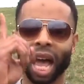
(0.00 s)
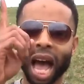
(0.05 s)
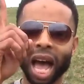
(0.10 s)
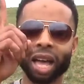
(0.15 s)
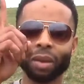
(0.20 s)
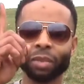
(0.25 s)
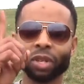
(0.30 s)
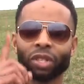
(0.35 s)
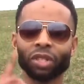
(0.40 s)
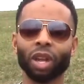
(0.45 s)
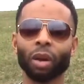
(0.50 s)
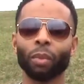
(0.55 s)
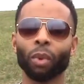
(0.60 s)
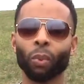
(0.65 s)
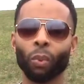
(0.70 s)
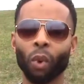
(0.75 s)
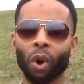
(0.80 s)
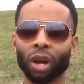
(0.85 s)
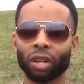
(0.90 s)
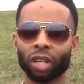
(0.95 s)
Time is
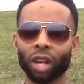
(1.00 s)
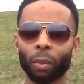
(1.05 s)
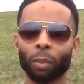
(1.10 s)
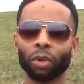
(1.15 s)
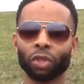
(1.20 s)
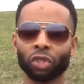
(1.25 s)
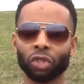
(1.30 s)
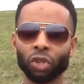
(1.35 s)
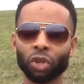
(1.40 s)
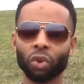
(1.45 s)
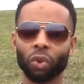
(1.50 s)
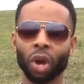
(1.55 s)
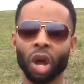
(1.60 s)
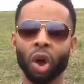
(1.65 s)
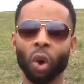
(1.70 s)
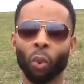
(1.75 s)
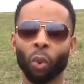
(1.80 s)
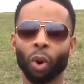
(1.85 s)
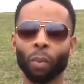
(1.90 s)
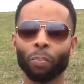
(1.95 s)
number one. Number two,
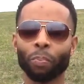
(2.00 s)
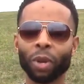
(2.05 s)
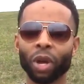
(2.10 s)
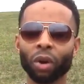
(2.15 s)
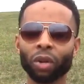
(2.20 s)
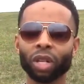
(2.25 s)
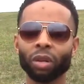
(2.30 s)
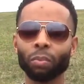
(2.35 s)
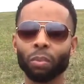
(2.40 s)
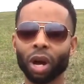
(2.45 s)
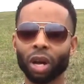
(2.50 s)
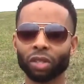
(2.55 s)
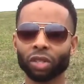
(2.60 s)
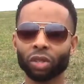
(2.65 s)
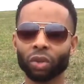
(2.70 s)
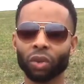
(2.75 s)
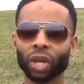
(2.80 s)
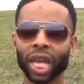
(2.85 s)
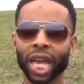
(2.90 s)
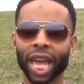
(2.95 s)
we're building
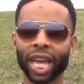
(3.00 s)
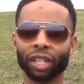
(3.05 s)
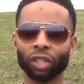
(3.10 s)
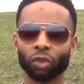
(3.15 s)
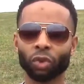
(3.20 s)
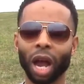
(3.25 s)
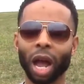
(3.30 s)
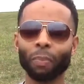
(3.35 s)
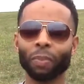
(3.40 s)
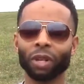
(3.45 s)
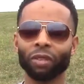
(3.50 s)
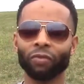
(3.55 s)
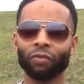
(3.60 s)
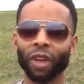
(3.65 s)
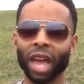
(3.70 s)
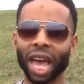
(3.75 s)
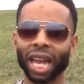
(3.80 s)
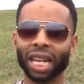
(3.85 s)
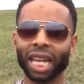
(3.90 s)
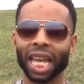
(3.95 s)
muscle and dropping
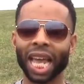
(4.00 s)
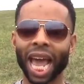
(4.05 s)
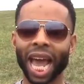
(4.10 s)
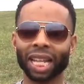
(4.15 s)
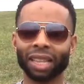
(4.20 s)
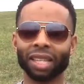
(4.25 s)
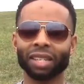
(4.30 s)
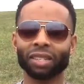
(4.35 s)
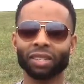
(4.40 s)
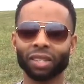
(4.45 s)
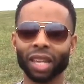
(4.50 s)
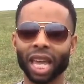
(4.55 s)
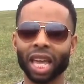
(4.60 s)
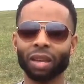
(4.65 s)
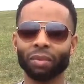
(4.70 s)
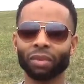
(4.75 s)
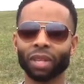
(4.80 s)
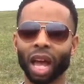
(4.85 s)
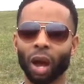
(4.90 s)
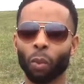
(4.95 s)
fat at the
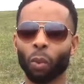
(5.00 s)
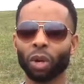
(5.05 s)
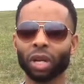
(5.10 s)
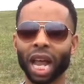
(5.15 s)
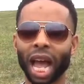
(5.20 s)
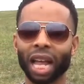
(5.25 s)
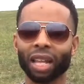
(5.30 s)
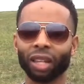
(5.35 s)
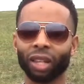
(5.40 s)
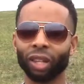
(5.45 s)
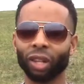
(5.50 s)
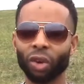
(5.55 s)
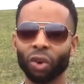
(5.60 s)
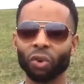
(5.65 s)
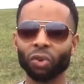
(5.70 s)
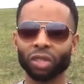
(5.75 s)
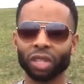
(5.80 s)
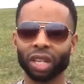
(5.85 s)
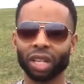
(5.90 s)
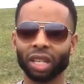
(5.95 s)
same time. We're not
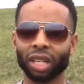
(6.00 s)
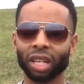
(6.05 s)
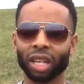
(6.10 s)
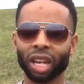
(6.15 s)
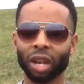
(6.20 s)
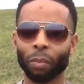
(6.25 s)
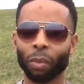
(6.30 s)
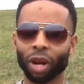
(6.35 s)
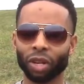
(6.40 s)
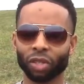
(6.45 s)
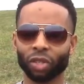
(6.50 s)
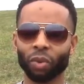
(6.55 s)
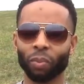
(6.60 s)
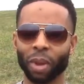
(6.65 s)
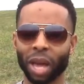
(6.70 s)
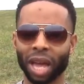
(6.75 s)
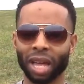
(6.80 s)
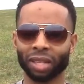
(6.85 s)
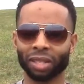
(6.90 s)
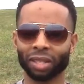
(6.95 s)
losing muscle
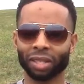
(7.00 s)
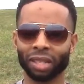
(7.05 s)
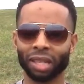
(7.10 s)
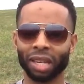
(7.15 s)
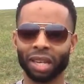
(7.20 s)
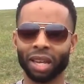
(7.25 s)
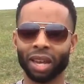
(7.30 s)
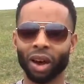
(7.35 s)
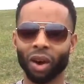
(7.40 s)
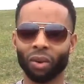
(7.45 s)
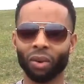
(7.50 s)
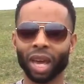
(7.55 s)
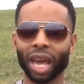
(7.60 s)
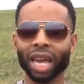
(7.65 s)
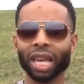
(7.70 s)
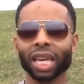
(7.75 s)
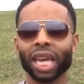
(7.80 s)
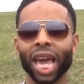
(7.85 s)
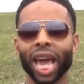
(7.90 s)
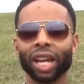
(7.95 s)
mass.
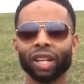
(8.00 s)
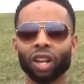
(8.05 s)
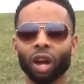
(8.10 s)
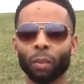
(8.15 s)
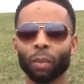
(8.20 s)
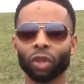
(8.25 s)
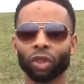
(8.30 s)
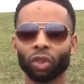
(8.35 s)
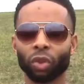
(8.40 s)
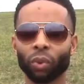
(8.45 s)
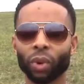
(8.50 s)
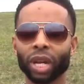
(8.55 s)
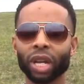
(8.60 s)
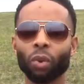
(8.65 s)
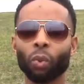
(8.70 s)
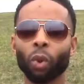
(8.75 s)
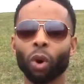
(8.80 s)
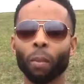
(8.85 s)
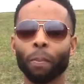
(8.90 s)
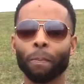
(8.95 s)
Okay. And number
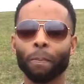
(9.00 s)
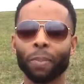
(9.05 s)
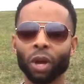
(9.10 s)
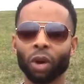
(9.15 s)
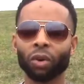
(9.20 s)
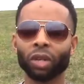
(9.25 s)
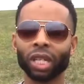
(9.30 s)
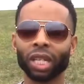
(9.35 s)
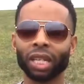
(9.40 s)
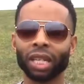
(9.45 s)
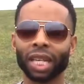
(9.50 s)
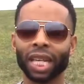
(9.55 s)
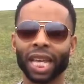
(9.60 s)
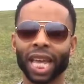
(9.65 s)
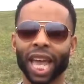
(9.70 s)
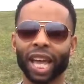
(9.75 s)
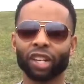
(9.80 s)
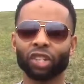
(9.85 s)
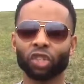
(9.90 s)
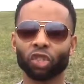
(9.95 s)
three, we're building
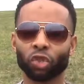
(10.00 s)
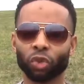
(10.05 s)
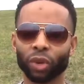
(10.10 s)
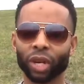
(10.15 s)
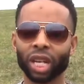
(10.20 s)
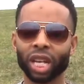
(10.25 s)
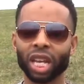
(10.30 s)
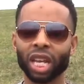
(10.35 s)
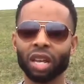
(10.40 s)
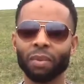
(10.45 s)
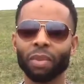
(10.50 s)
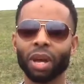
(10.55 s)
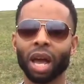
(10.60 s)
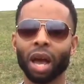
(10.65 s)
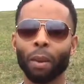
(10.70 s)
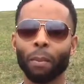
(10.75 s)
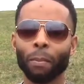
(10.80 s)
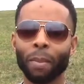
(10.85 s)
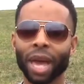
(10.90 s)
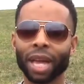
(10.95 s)
extreme
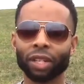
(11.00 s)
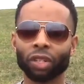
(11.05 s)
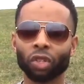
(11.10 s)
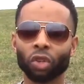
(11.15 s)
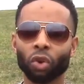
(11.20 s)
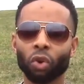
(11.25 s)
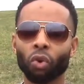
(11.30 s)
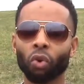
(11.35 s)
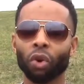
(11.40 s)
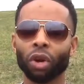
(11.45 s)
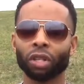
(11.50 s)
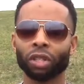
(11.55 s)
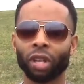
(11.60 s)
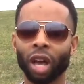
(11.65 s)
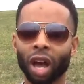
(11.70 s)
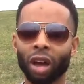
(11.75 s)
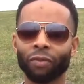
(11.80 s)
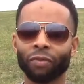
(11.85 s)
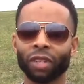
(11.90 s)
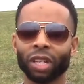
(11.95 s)
mental
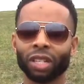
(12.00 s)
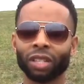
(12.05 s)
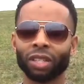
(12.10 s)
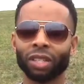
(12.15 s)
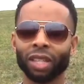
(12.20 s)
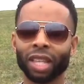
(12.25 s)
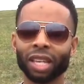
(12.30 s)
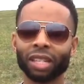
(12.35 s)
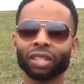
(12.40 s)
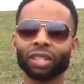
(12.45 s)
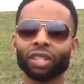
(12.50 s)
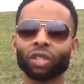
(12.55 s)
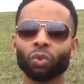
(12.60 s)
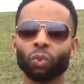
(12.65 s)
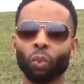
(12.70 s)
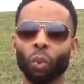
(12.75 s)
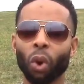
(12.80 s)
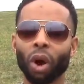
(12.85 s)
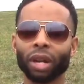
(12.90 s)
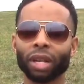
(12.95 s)
toughness. This is
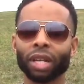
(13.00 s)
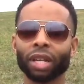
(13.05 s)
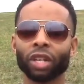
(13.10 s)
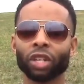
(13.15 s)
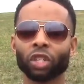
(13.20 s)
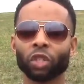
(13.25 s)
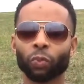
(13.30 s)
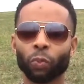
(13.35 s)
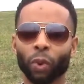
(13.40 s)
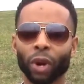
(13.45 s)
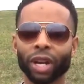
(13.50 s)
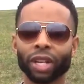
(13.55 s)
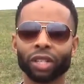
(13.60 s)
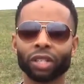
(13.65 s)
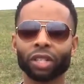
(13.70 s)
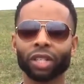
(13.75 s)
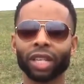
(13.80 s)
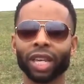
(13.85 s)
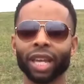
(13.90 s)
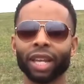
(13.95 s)
what
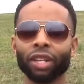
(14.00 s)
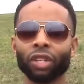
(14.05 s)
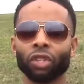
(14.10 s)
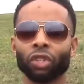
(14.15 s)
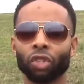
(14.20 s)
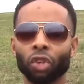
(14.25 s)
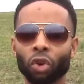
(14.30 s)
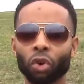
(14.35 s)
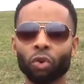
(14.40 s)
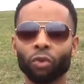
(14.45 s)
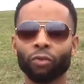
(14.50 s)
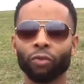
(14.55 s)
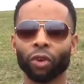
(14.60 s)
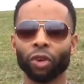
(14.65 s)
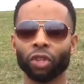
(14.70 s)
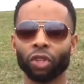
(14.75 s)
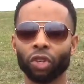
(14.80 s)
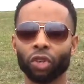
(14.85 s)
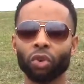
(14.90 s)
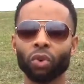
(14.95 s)
sprints can do
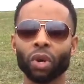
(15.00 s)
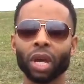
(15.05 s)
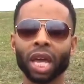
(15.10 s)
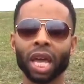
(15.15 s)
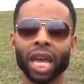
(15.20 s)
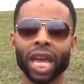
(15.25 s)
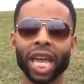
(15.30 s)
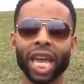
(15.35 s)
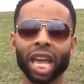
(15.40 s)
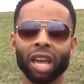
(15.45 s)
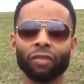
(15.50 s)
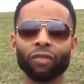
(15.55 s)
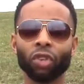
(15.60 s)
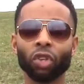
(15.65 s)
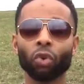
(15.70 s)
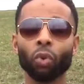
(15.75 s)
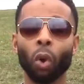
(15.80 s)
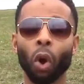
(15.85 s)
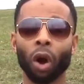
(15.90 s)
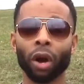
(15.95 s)
for you. If
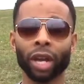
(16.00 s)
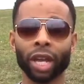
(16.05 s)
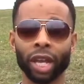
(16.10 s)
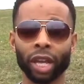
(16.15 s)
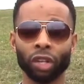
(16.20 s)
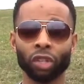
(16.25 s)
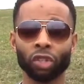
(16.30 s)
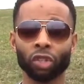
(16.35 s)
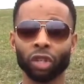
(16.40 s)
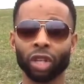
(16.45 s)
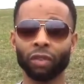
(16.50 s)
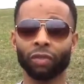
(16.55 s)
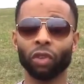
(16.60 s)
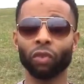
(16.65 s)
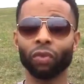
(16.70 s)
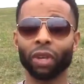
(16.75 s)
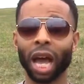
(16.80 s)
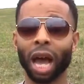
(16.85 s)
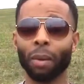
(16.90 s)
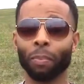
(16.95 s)
you are injured, if
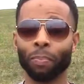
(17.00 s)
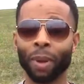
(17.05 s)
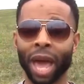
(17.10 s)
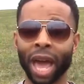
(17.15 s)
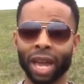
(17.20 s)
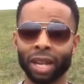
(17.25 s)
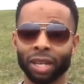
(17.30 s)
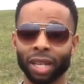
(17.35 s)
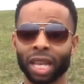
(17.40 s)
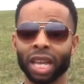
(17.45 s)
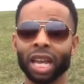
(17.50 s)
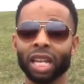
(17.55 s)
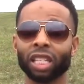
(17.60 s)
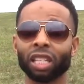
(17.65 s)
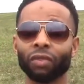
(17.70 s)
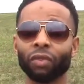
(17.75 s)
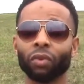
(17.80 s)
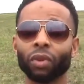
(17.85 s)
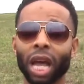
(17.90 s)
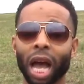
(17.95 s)
you've got bad
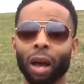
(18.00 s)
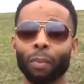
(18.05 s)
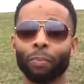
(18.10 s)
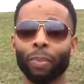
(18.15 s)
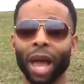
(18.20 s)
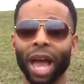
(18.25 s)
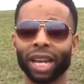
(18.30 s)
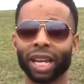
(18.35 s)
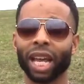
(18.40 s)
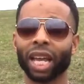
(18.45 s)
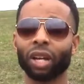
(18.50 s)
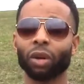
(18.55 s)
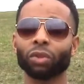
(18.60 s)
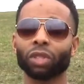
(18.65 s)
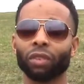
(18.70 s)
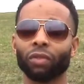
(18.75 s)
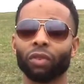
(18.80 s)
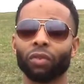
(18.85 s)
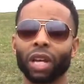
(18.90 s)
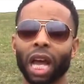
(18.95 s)
knees, if you've got bad
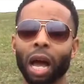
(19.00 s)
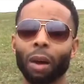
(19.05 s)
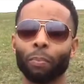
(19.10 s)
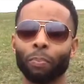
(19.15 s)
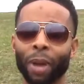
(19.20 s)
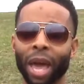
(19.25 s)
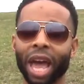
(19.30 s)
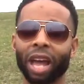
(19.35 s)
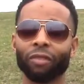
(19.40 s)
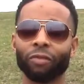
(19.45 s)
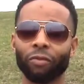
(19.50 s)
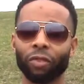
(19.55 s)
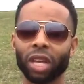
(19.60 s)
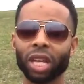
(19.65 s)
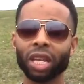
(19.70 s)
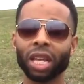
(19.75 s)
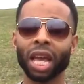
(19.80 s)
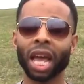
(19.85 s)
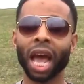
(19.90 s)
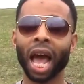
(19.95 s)
ankles, if you've got bad
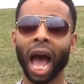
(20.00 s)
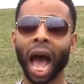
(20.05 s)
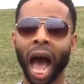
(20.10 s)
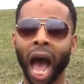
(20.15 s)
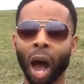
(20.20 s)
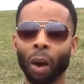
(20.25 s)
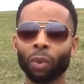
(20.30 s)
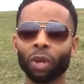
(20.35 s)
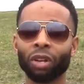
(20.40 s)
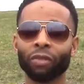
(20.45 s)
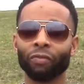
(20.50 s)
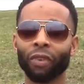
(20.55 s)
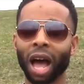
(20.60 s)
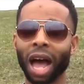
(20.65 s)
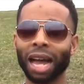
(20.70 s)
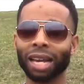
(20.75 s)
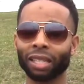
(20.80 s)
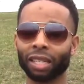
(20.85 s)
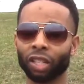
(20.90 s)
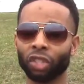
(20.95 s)
feet, I would
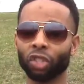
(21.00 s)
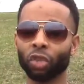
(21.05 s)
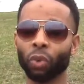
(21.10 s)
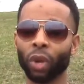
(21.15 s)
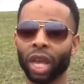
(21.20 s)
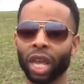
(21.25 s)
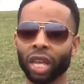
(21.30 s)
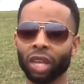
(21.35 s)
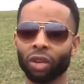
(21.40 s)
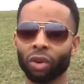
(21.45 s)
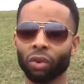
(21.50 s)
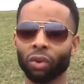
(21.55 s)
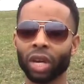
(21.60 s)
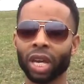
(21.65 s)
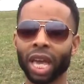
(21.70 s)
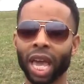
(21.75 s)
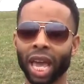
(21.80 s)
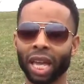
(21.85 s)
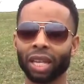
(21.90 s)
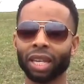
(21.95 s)
advise that you heal
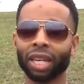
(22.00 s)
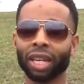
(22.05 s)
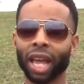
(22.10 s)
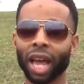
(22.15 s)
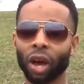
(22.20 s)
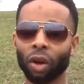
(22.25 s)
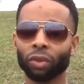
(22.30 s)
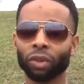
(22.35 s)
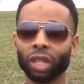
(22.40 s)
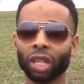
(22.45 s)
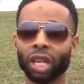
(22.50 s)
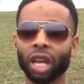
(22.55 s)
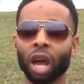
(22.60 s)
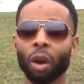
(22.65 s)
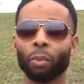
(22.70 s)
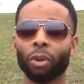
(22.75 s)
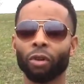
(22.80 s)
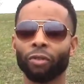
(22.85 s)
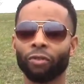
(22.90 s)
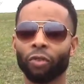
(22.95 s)
and get healthy
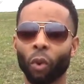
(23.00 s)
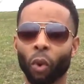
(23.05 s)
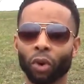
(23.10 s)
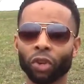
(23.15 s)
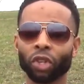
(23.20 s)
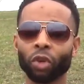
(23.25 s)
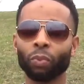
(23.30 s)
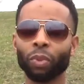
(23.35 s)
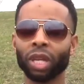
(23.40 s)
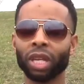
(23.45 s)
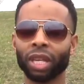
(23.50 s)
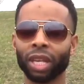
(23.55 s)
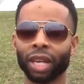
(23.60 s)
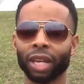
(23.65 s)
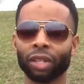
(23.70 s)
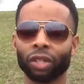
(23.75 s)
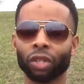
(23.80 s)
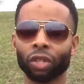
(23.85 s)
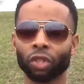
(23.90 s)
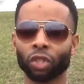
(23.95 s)
before you
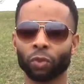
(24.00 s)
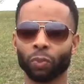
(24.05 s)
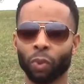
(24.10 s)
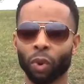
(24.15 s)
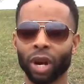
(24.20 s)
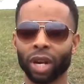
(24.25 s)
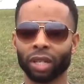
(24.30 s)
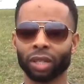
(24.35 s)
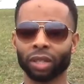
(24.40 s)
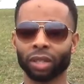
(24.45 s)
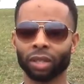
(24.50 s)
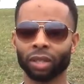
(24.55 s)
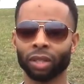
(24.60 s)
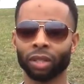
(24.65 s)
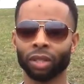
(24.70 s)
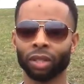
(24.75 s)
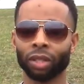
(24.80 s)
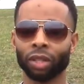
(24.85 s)
begin to sprint.